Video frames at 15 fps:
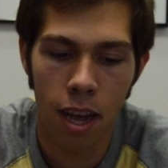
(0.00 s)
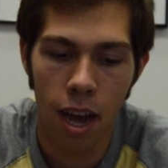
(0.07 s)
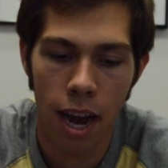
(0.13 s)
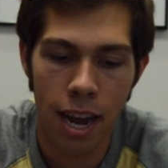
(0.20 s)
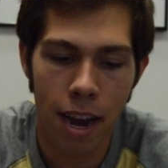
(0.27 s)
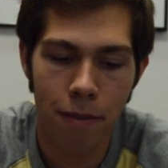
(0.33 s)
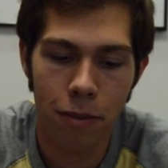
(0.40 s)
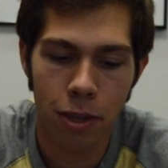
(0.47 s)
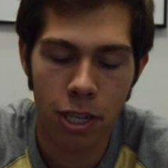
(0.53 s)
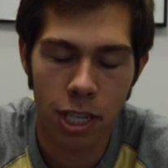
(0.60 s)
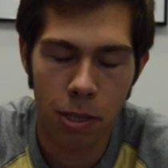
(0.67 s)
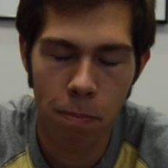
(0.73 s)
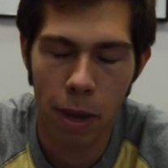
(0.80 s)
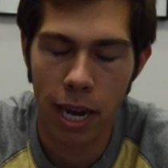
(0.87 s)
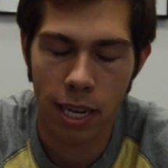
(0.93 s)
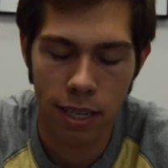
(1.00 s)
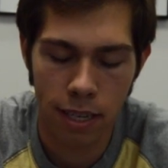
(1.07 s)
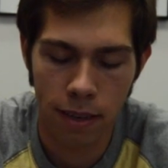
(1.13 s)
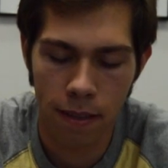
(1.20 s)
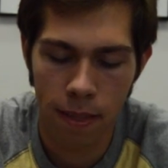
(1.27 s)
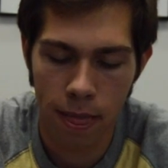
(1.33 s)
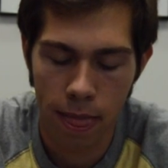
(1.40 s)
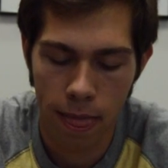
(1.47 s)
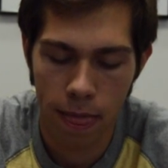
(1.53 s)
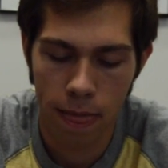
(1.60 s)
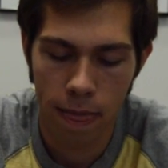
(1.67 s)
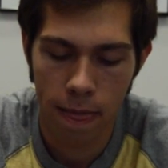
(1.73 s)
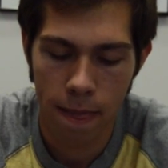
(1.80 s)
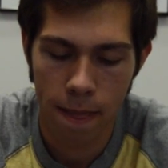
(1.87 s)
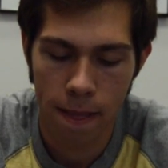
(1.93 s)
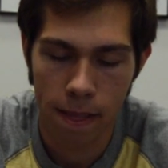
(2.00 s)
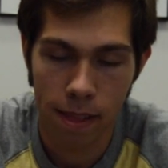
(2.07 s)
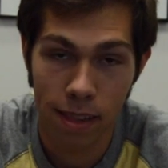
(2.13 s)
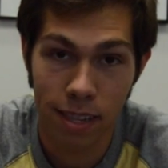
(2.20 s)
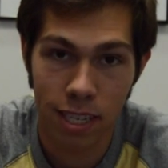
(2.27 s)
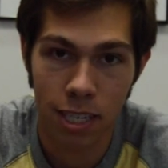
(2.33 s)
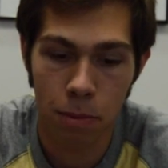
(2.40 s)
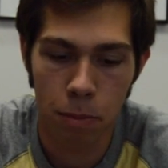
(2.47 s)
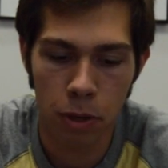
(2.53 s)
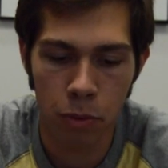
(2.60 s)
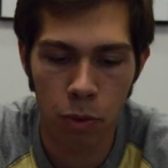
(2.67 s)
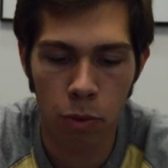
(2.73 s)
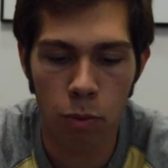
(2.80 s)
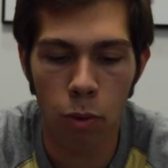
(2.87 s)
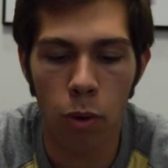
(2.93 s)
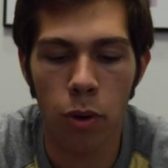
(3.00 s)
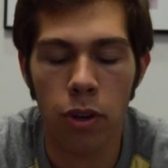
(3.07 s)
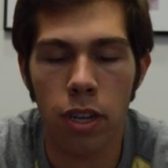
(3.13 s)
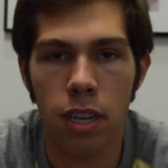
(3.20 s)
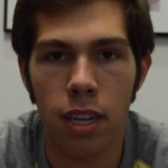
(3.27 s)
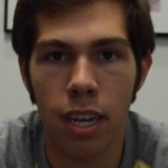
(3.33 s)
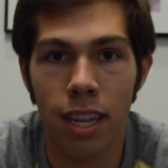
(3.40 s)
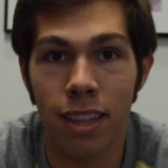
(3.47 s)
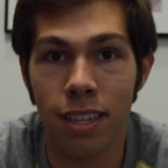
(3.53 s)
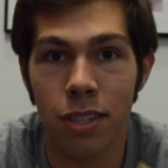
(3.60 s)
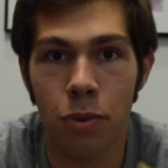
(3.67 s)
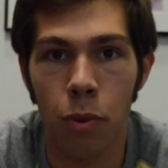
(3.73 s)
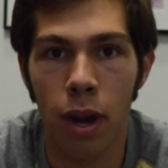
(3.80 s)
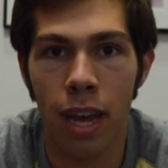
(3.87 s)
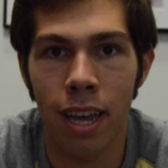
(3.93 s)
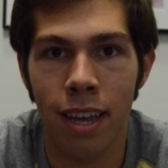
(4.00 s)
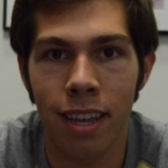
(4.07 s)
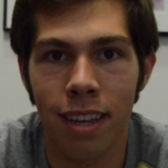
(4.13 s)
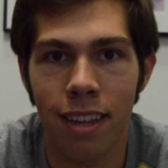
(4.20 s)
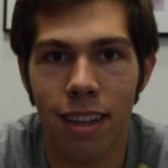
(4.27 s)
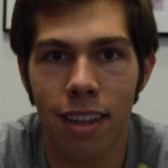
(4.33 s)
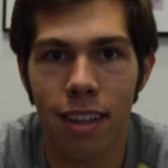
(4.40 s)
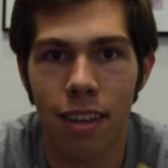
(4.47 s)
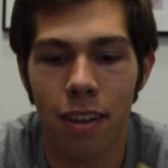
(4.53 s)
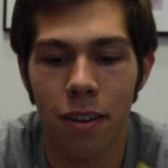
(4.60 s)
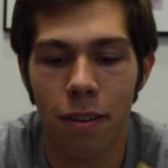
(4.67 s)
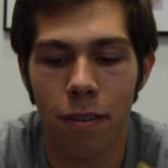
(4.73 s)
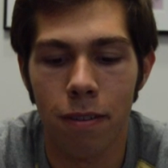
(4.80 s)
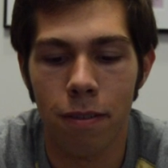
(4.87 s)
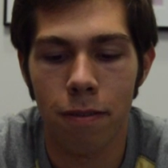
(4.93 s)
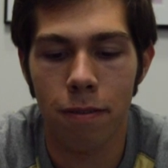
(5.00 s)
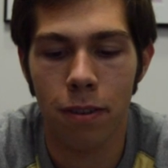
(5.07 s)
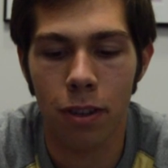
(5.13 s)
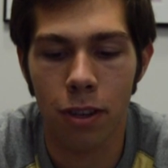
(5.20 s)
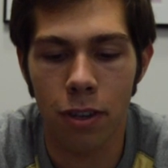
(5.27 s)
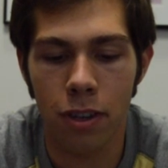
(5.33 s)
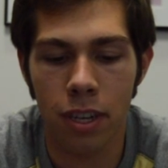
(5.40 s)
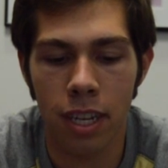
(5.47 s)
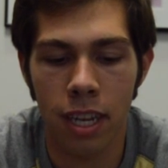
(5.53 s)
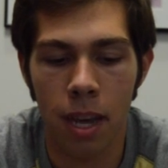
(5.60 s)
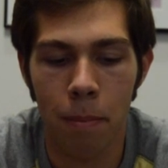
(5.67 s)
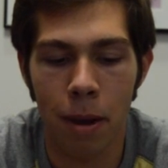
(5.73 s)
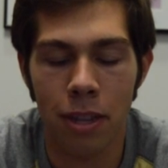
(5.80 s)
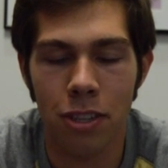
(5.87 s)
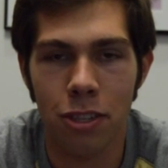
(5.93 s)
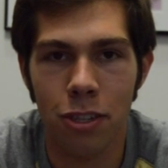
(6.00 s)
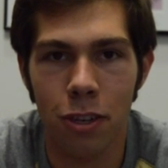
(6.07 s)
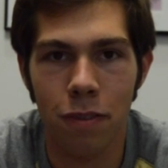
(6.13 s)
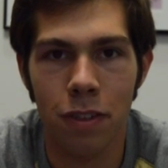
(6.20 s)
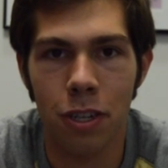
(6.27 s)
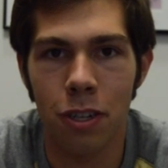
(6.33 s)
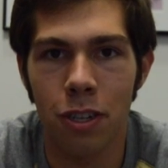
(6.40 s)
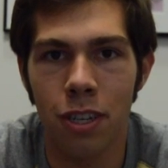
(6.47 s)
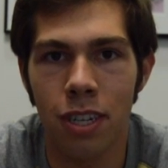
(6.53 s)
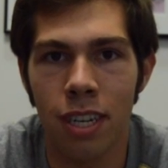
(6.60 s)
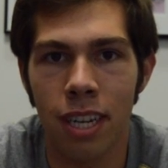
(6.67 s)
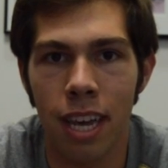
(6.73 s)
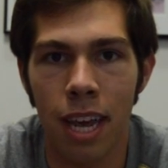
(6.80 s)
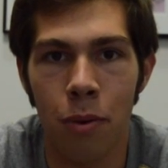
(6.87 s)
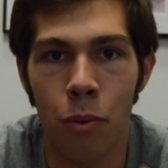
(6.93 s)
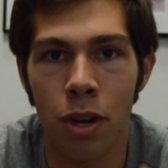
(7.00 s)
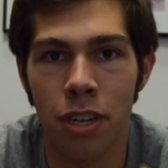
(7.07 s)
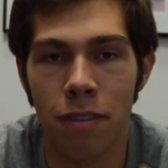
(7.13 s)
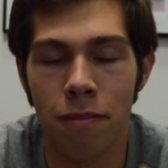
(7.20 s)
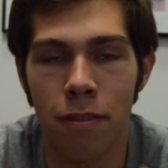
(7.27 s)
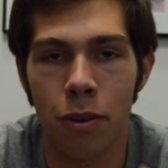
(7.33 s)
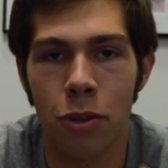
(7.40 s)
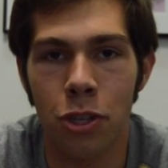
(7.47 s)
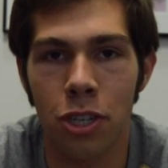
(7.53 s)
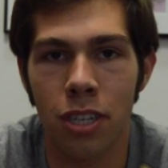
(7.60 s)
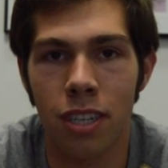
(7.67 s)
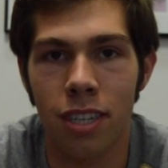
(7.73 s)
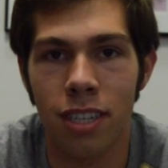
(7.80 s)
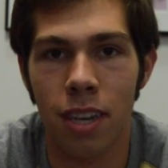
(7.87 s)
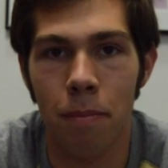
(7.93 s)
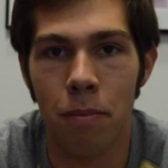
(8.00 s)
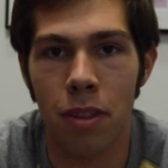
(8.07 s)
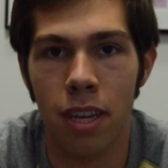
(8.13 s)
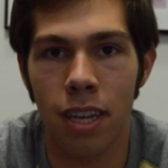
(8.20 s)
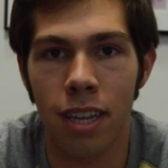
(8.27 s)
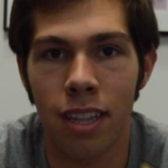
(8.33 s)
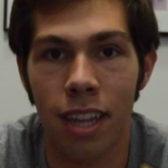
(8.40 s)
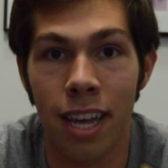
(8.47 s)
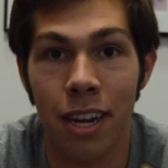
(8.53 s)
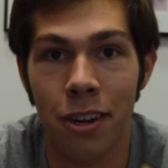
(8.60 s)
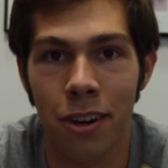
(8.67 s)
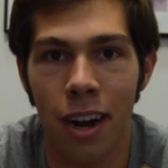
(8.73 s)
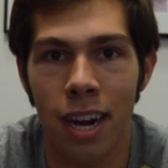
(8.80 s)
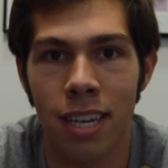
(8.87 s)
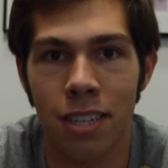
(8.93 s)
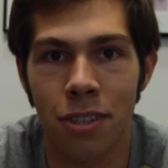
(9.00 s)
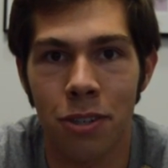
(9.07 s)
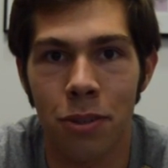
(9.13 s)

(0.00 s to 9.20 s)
I never expected to be rewarded in this way for learning about servanthood and what devotion to something like Christ